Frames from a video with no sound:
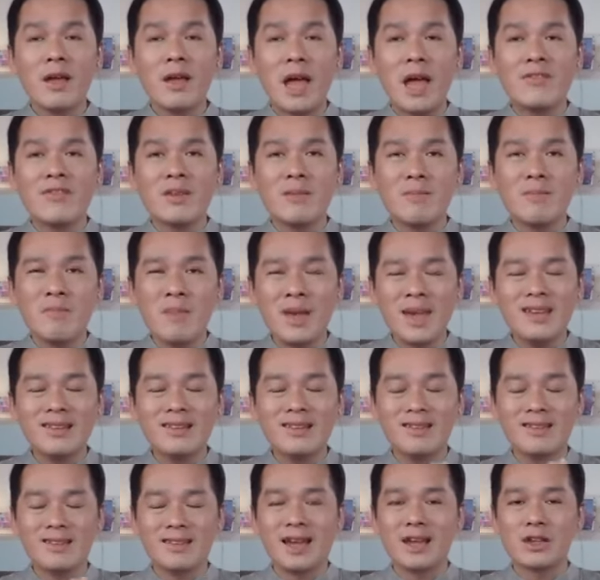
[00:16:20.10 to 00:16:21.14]
having
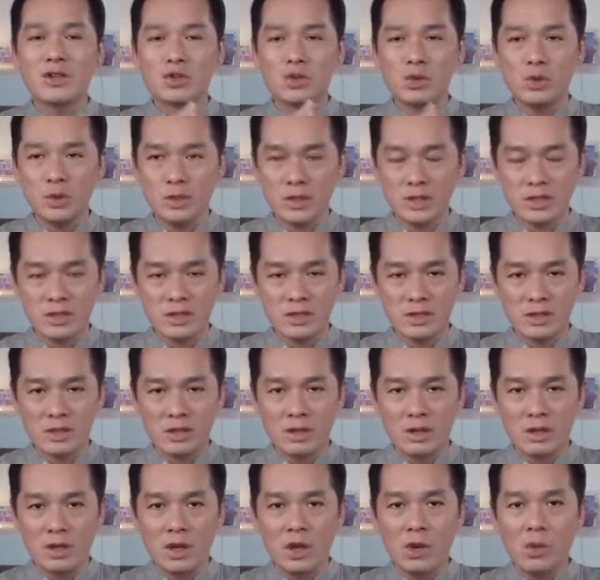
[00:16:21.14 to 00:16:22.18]
made that choice,
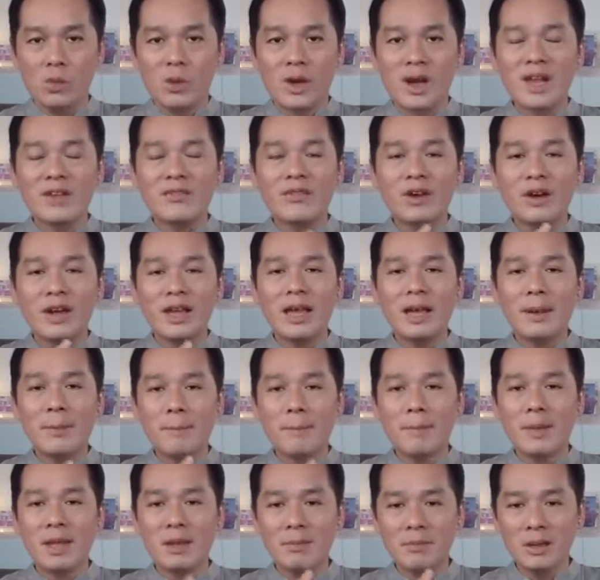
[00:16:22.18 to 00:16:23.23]
whatever it
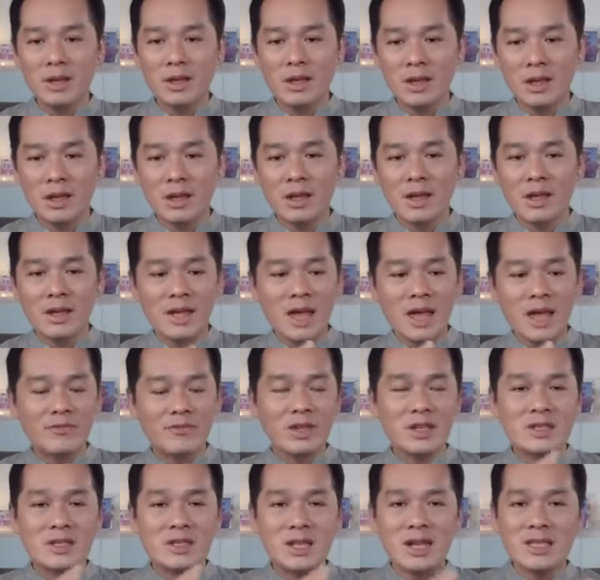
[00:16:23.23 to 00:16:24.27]
may be,
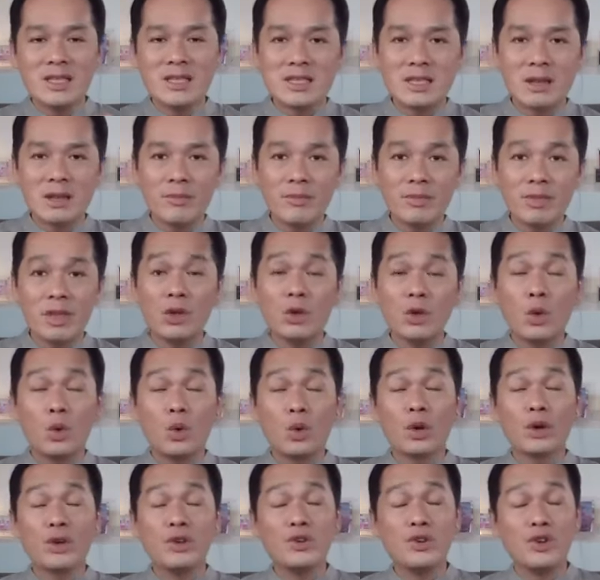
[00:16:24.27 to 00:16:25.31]
having done something
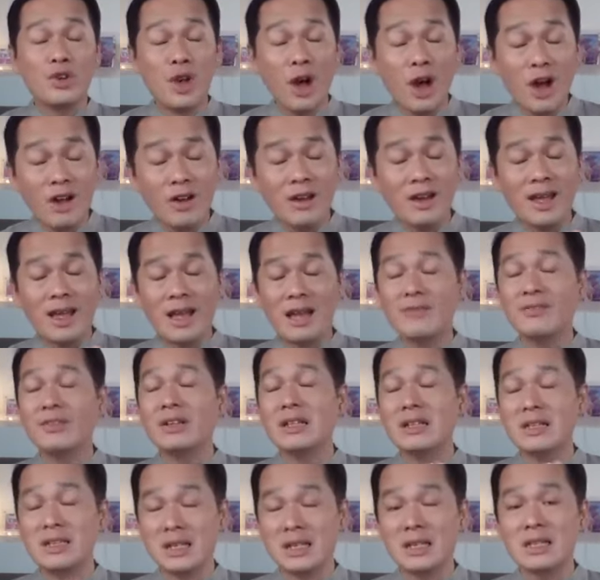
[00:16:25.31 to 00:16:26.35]
or not
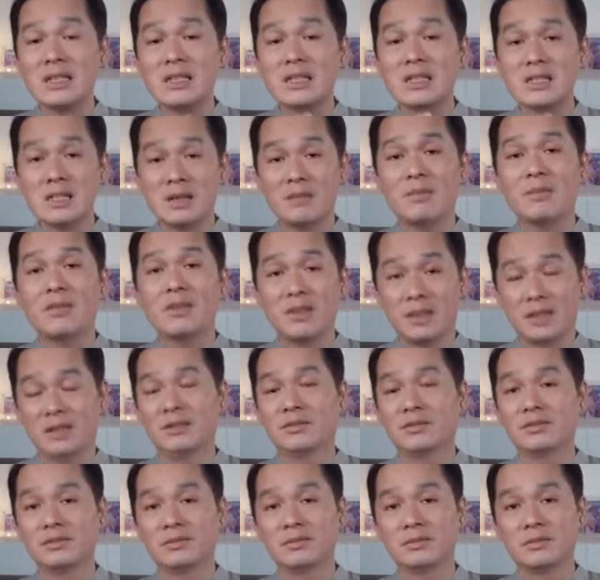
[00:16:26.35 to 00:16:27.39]
having done something.
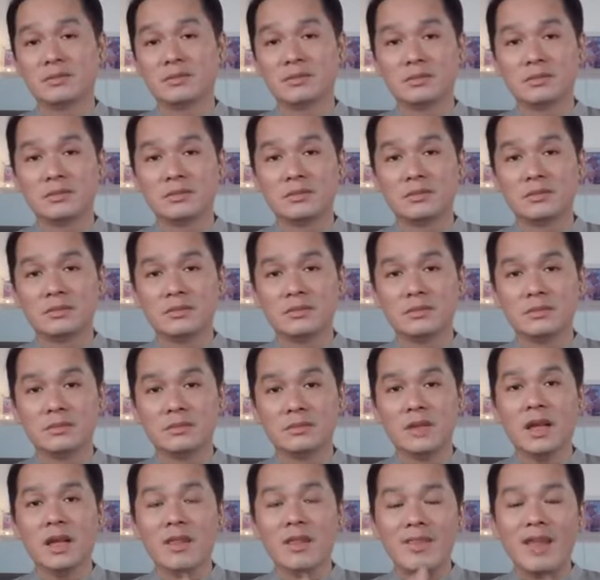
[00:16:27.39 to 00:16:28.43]

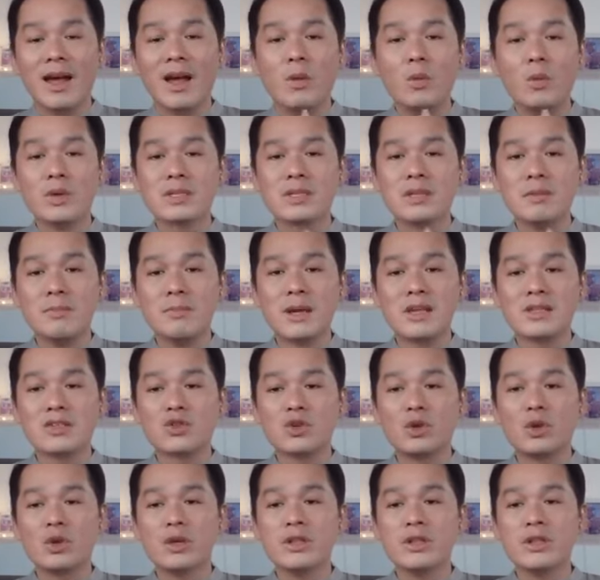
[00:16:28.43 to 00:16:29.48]
That was the
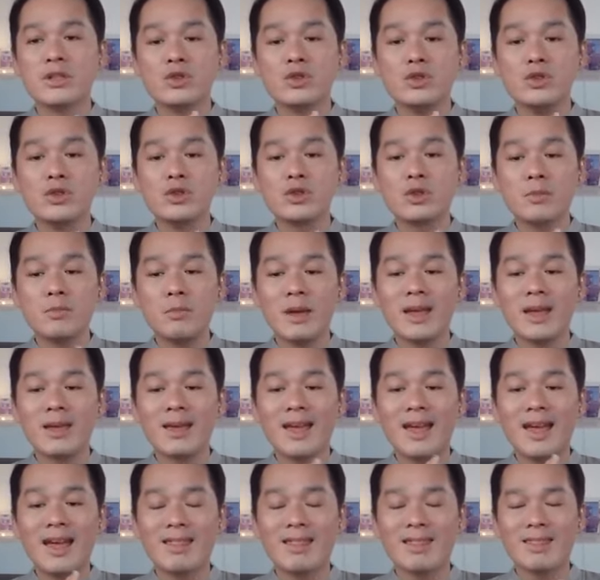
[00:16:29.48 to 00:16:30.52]
best choice you could
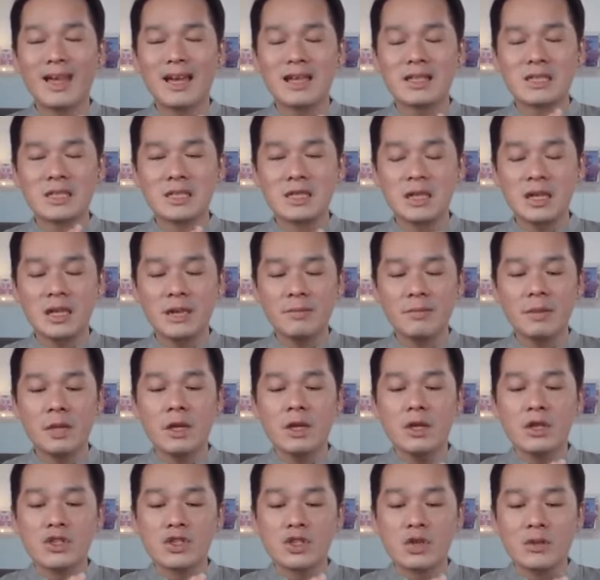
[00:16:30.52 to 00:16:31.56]
make at that time.
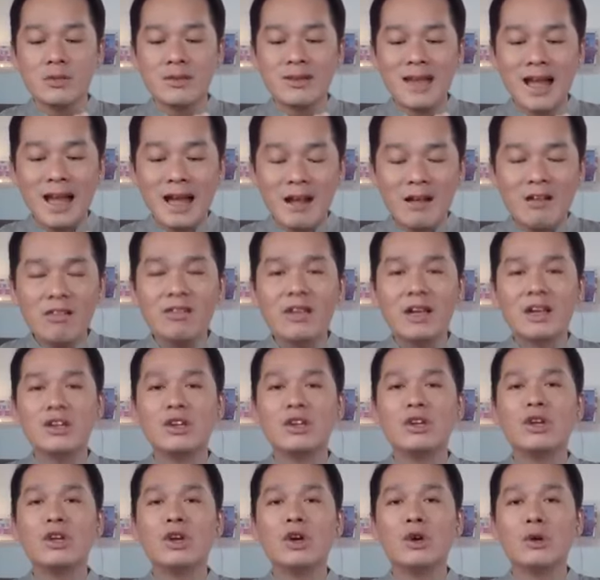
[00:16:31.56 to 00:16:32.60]
So now that
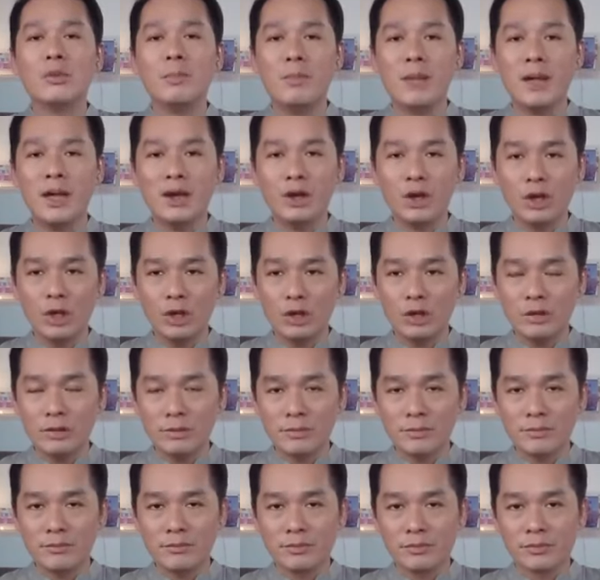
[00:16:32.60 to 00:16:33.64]
you know better,